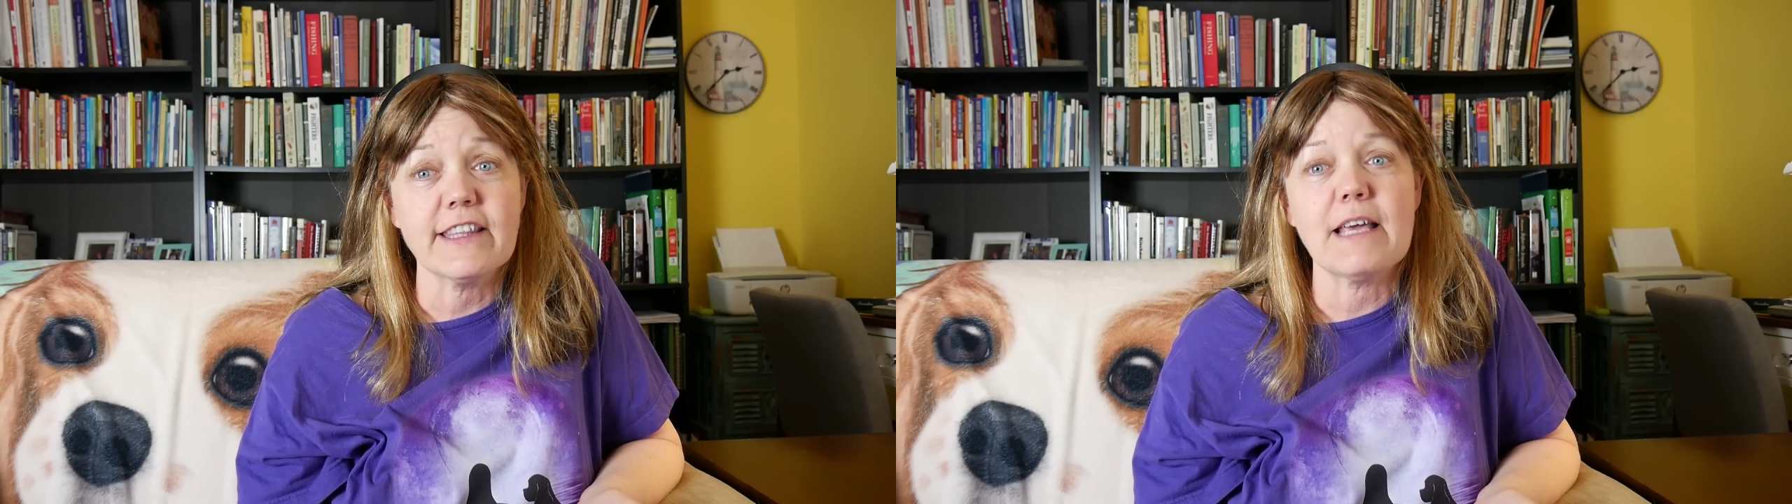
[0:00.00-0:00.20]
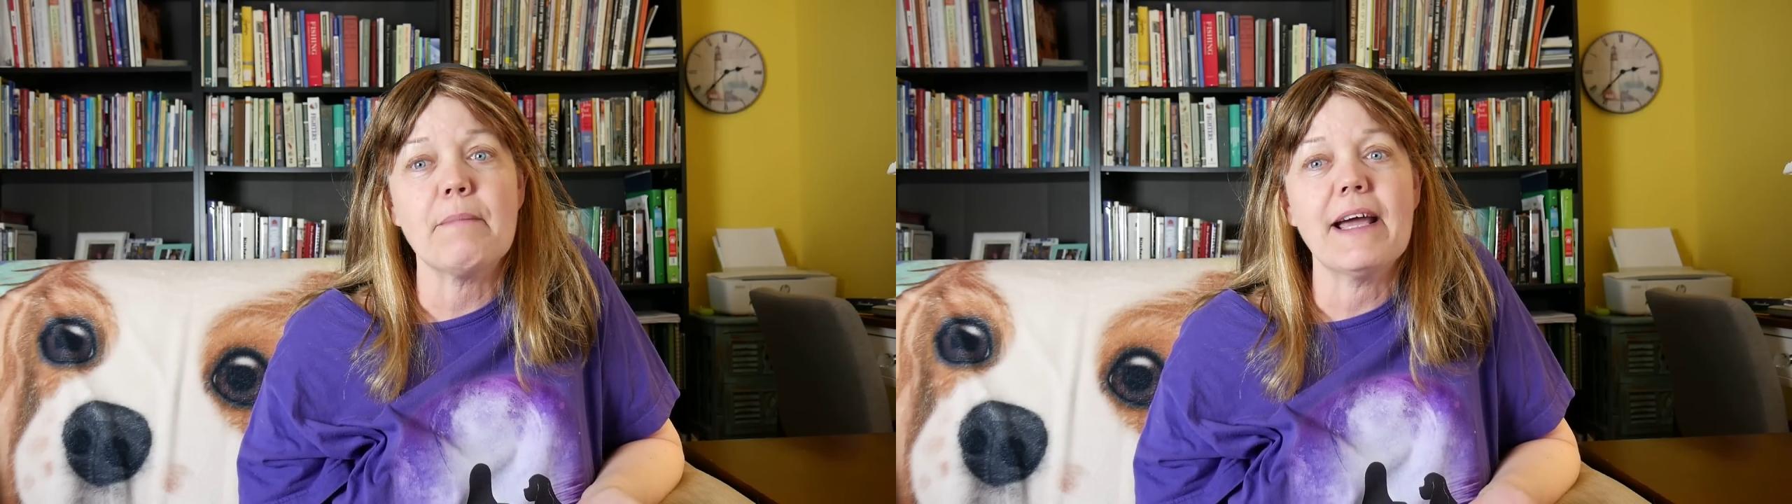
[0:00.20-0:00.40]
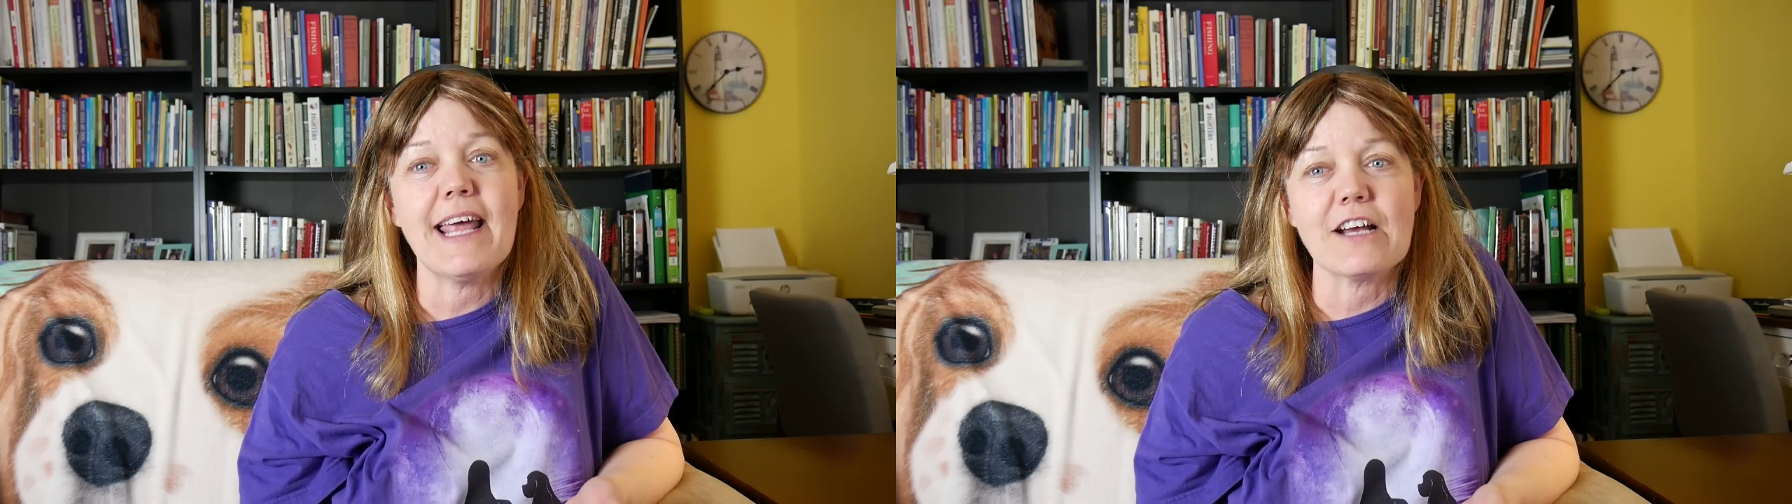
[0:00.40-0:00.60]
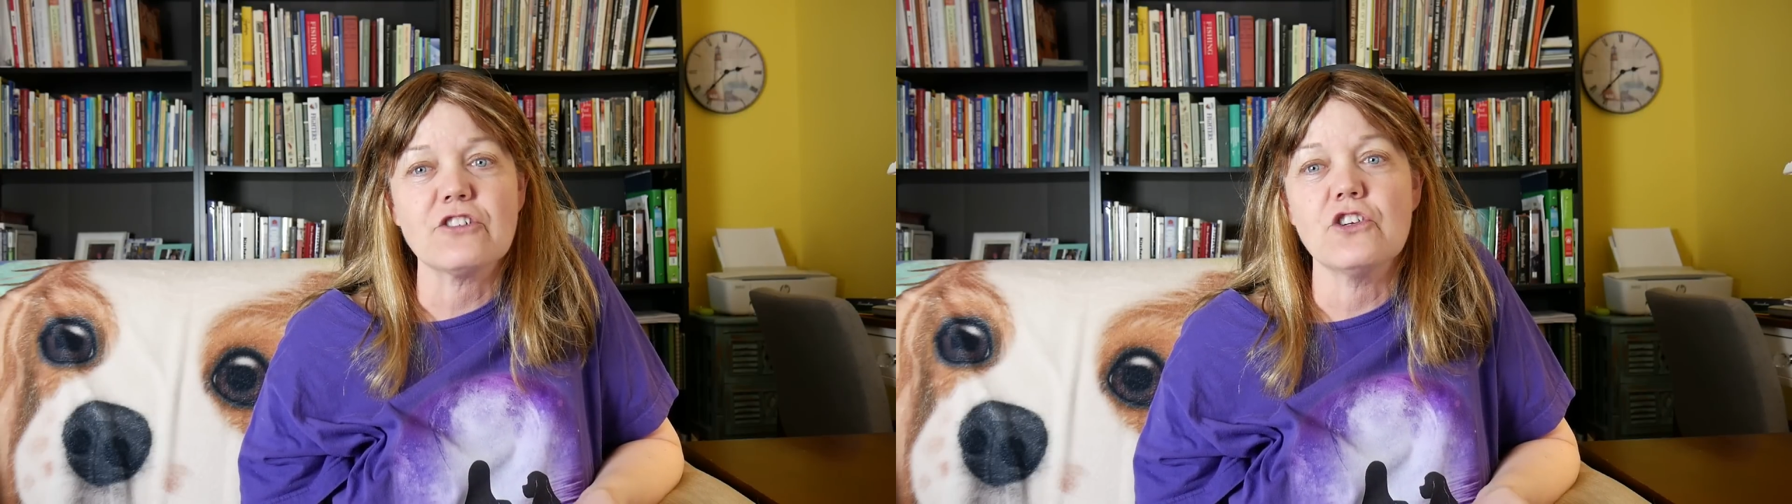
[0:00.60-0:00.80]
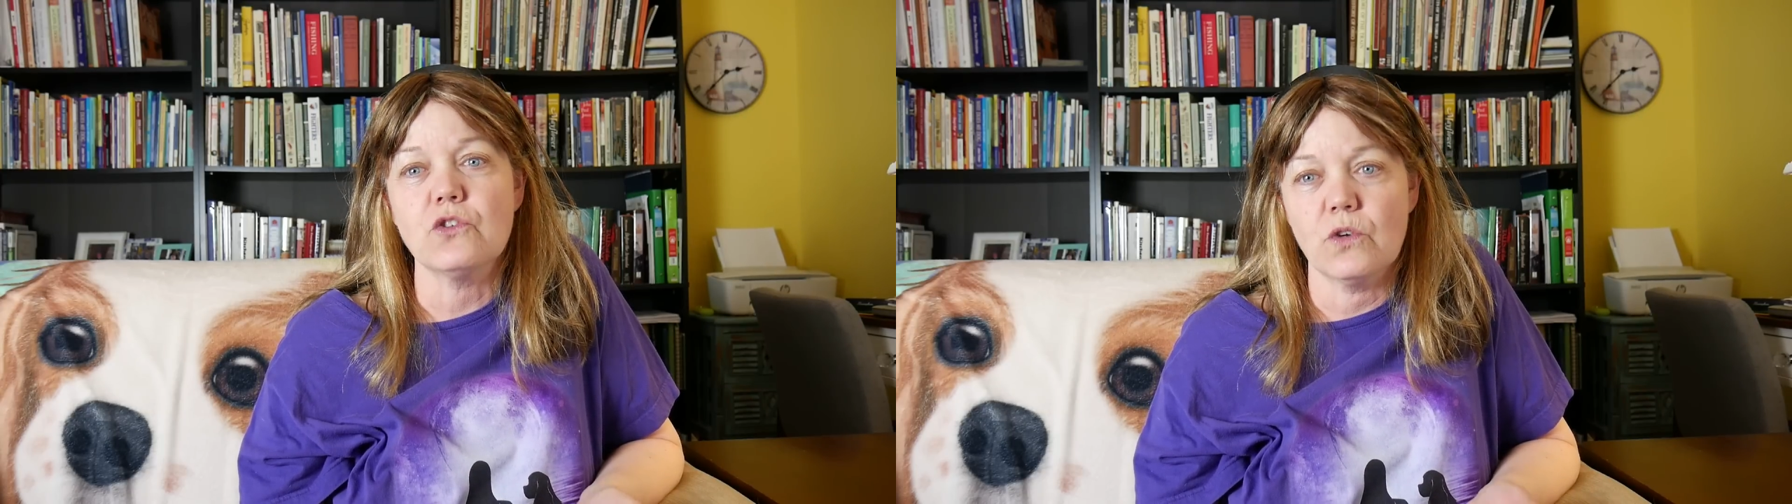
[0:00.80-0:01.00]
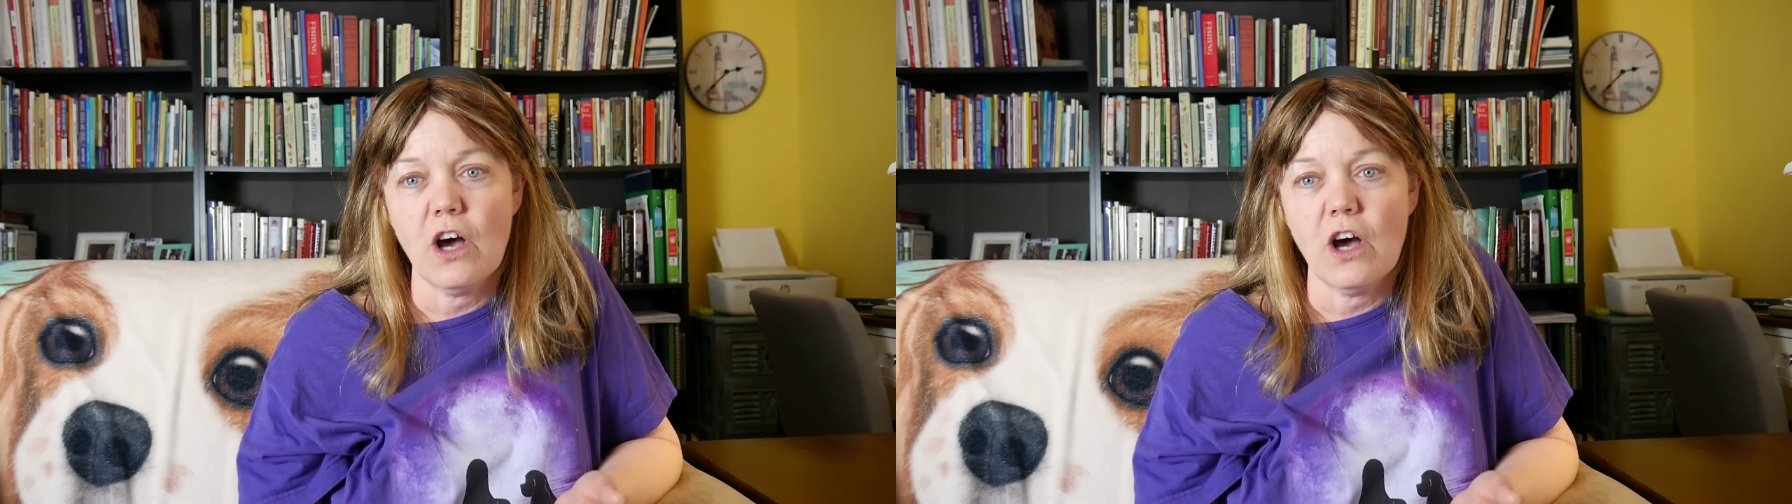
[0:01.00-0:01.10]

they might actually do an